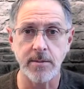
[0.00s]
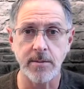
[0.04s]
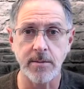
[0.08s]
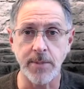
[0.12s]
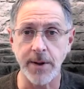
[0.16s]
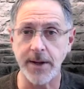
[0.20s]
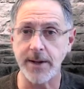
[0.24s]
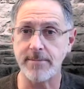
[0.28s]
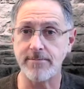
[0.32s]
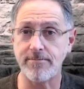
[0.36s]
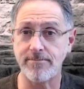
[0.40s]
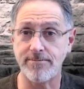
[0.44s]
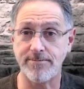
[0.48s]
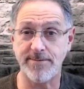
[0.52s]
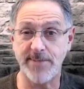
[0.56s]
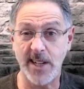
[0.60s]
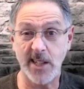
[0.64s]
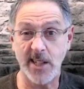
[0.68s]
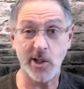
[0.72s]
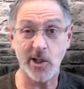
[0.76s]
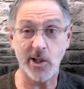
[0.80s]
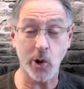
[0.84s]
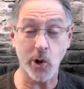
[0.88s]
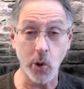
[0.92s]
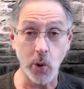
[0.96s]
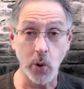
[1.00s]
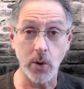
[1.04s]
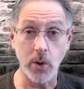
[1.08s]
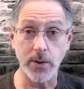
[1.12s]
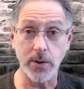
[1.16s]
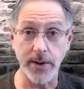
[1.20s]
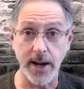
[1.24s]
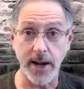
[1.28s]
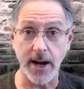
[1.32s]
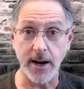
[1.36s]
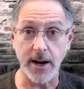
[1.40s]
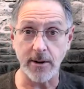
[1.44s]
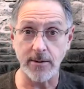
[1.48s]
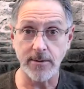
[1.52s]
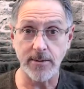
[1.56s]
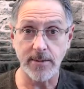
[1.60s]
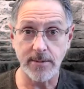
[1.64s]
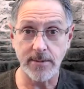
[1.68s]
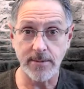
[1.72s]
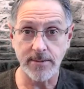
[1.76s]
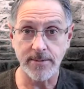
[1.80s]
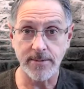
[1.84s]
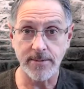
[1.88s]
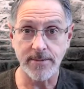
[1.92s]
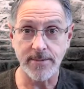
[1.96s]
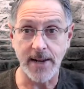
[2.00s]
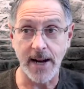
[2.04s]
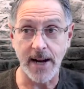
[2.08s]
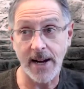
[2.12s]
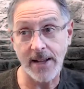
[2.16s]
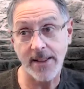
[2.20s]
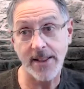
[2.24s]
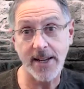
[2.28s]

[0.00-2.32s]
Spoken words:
but it's cool now. I